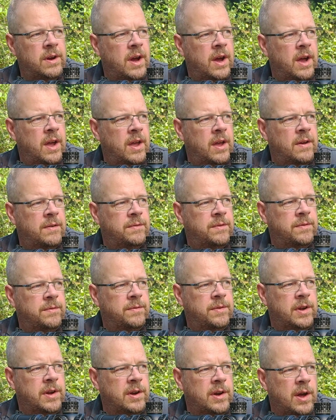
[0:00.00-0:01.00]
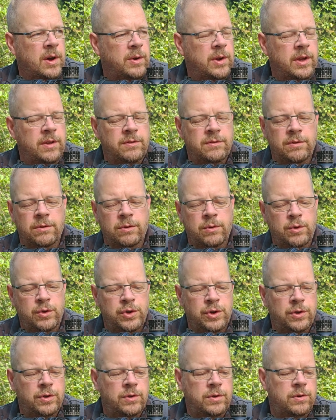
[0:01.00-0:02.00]
I have figured out a
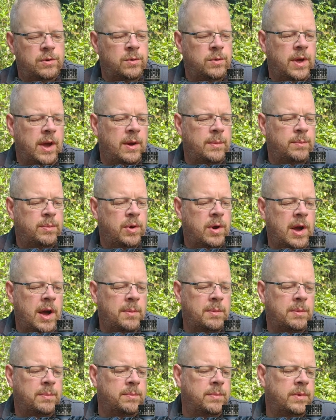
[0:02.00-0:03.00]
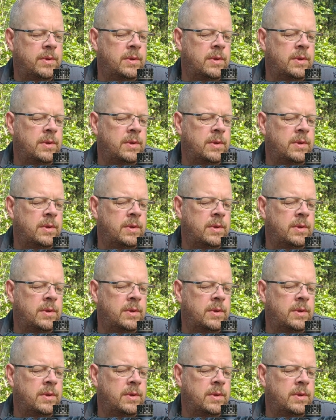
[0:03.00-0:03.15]
solution to that problem.